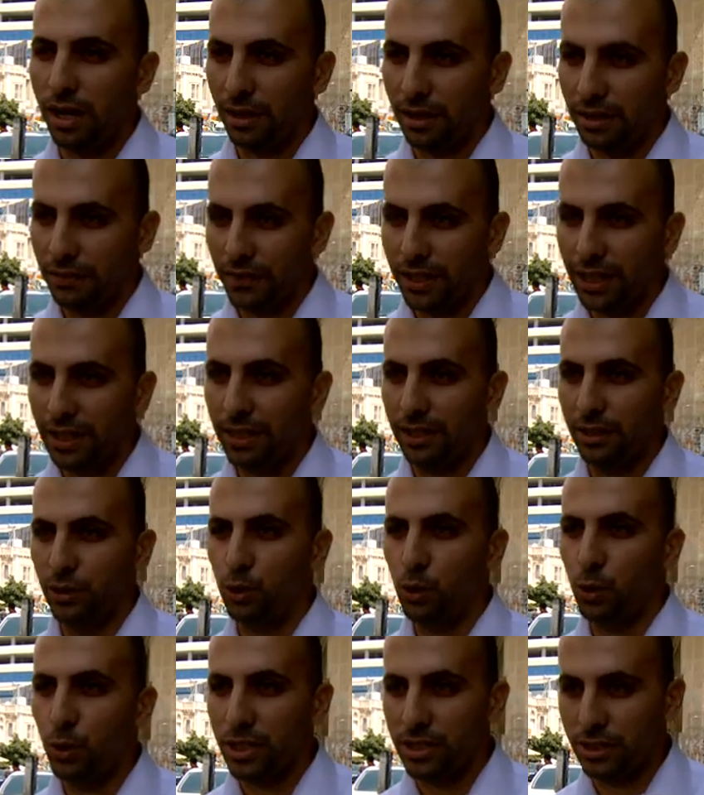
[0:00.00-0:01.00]
give us a chance,
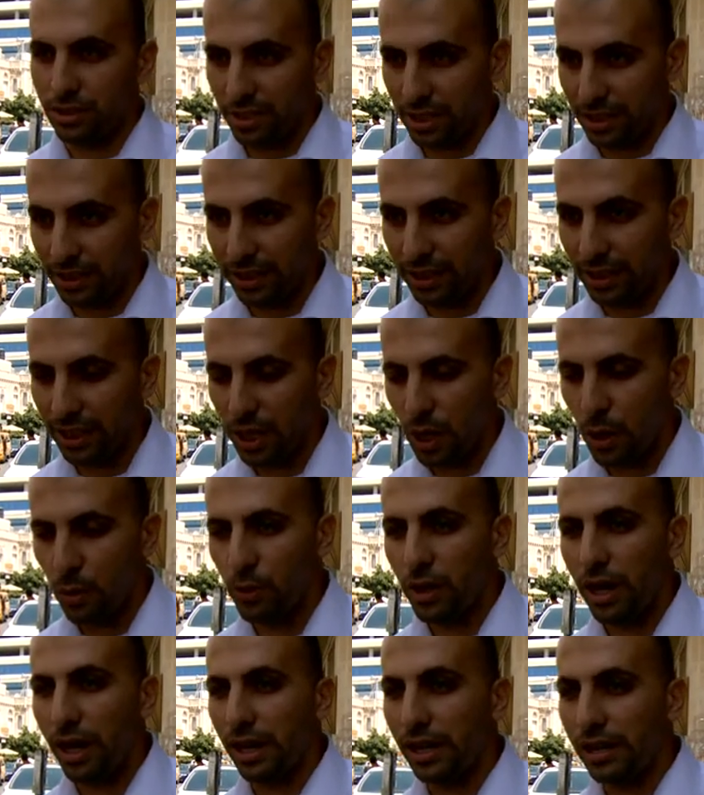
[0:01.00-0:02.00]
and I'm sure these people
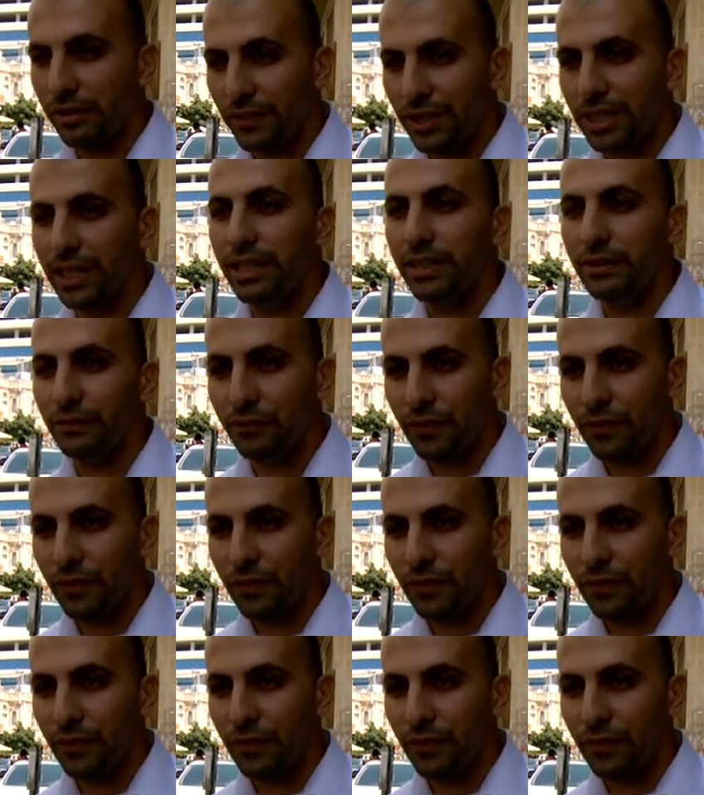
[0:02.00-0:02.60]
will succeed.